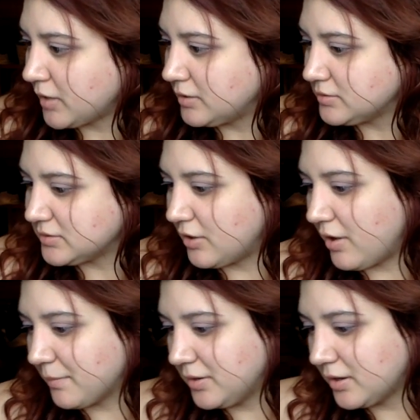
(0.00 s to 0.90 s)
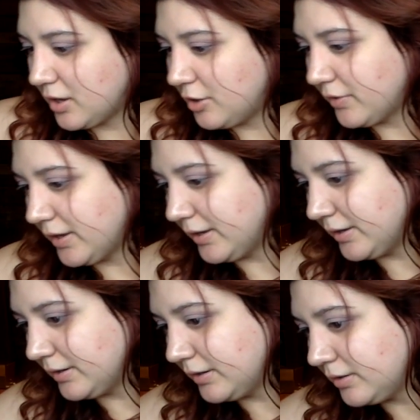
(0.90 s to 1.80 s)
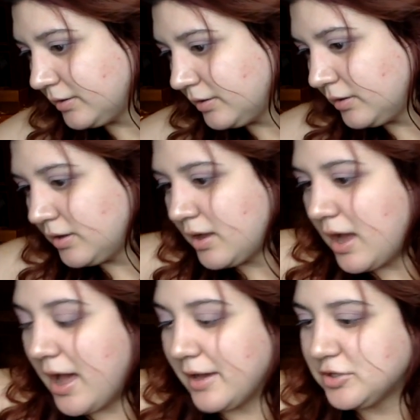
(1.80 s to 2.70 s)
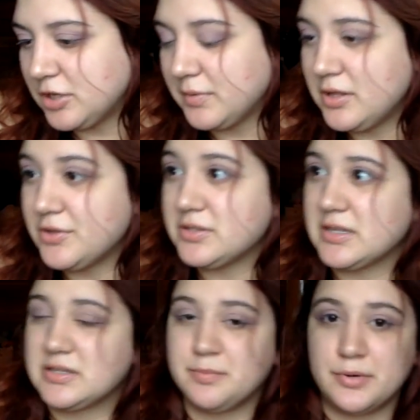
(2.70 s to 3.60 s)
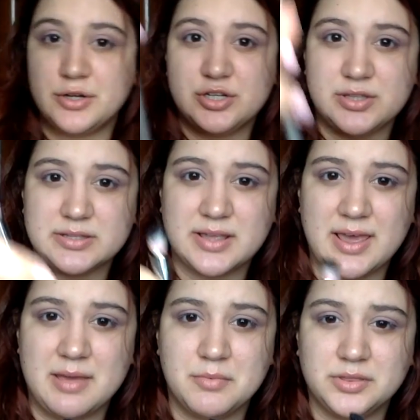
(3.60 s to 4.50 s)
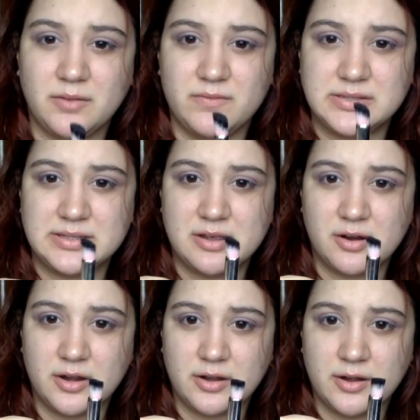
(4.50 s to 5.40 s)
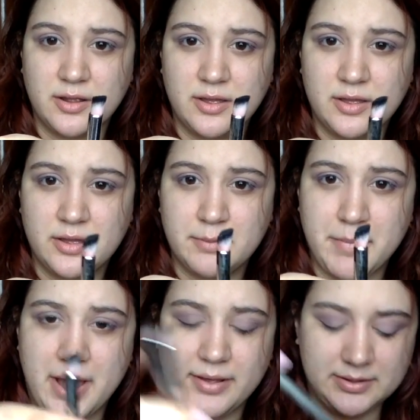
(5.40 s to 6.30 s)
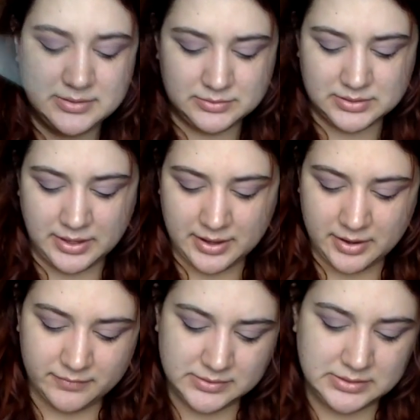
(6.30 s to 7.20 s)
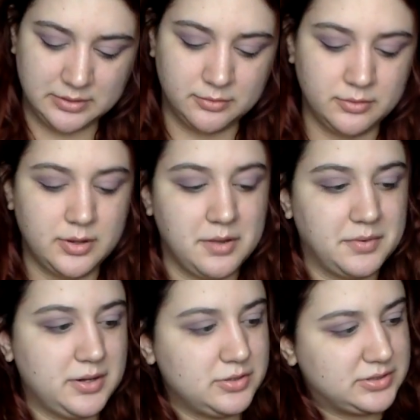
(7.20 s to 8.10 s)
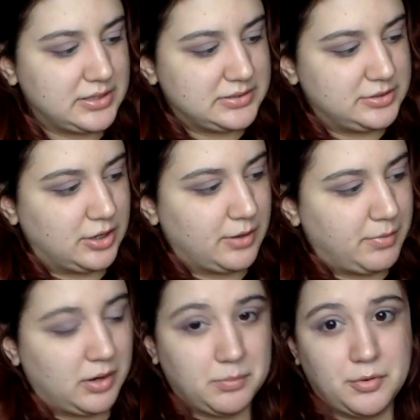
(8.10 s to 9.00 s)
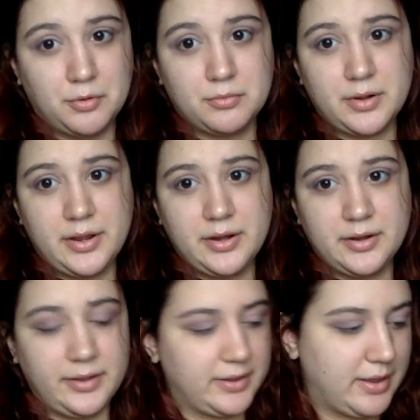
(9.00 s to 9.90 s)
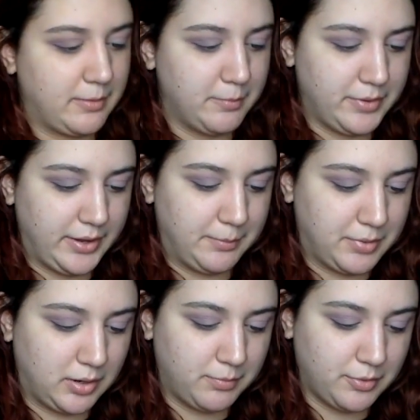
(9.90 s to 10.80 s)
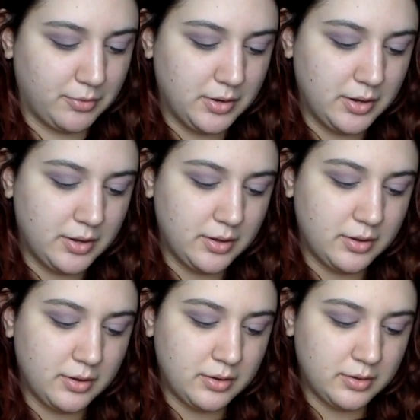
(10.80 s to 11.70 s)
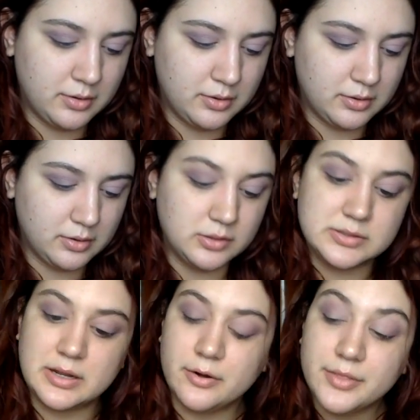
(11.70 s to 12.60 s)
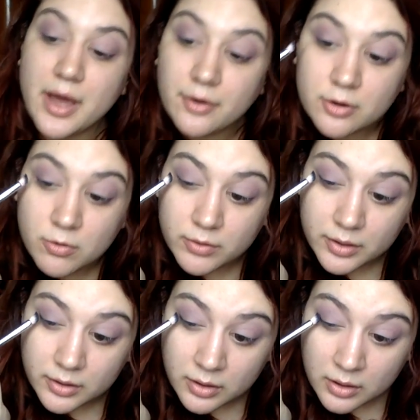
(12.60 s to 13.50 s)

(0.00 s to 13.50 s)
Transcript: So I'm going to go in, actually I'm going to use this brush. This came with the Viseart palettes. It was like kind of a deal. I'm going to use this dark purple right here, like eggplant purple. Use that on the outer corner.